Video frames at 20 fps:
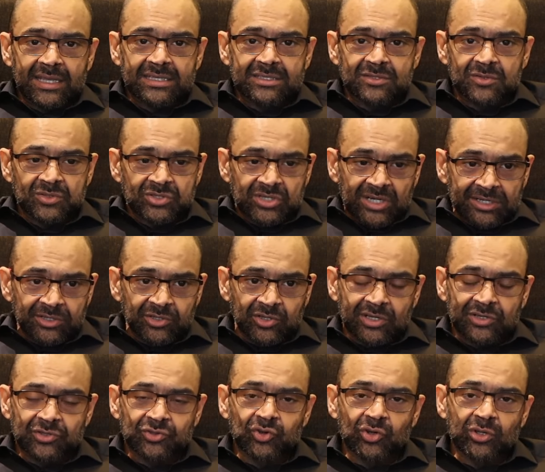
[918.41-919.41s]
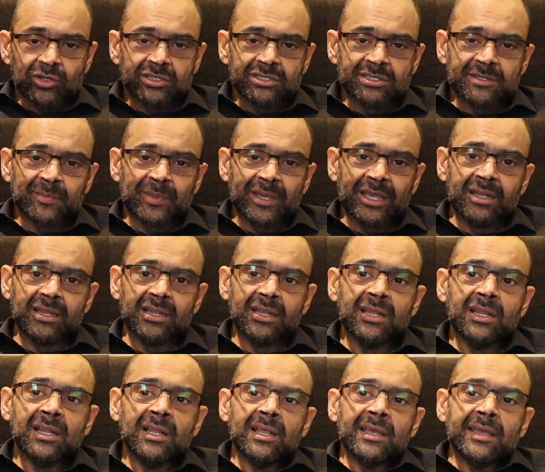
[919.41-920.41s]
as I was trying to control the spill
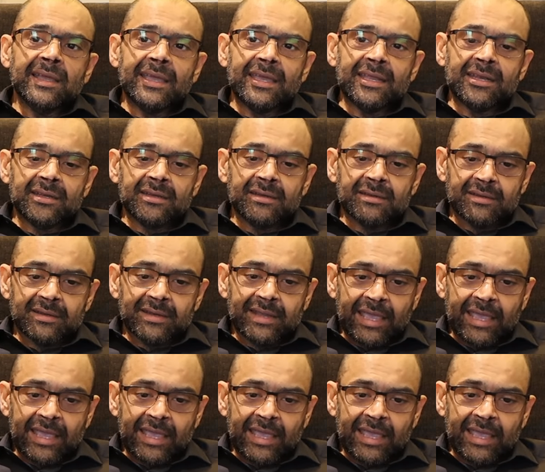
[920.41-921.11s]
and